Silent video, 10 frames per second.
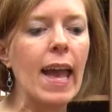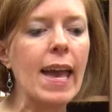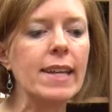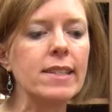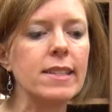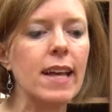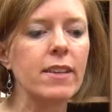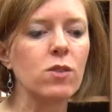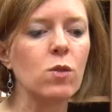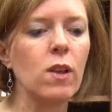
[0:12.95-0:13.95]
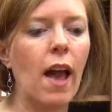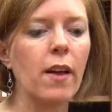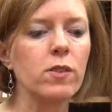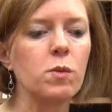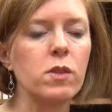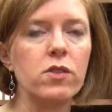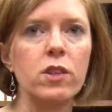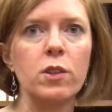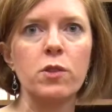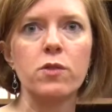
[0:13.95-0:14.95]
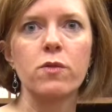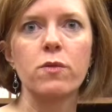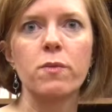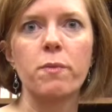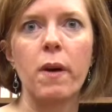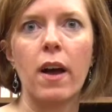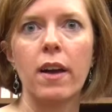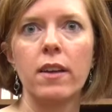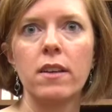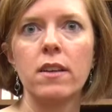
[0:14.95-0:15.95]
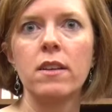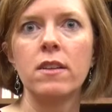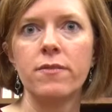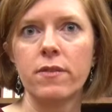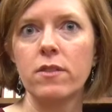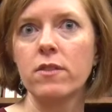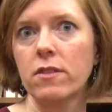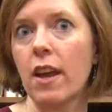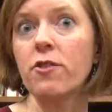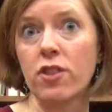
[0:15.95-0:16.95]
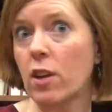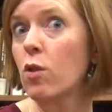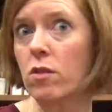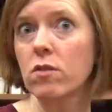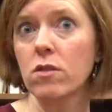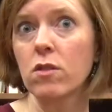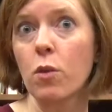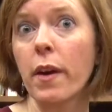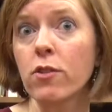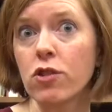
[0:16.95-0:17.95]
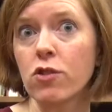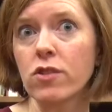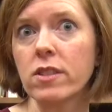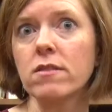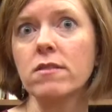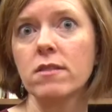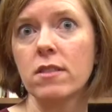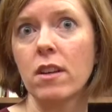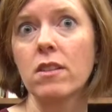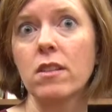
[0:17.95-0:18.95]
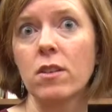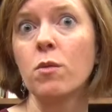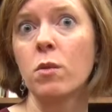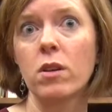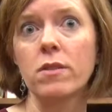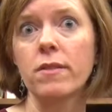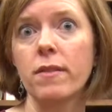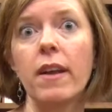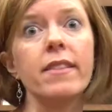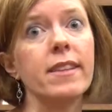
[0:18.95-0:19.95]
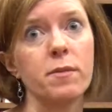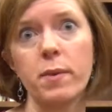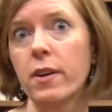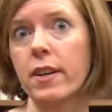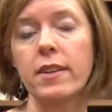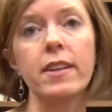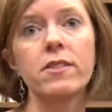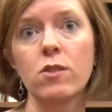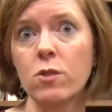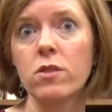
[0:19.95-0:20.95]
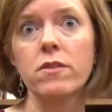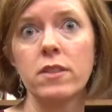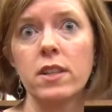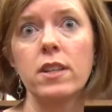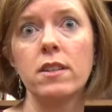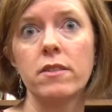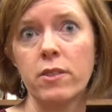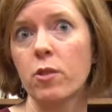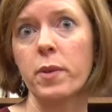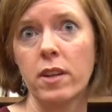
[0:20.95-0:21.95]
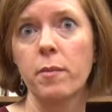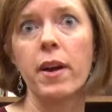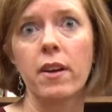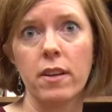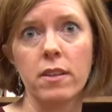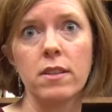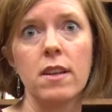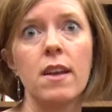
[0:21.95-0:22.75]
And that schoolhouse was used to educate Quaker children who were, in this period, exclusively European American.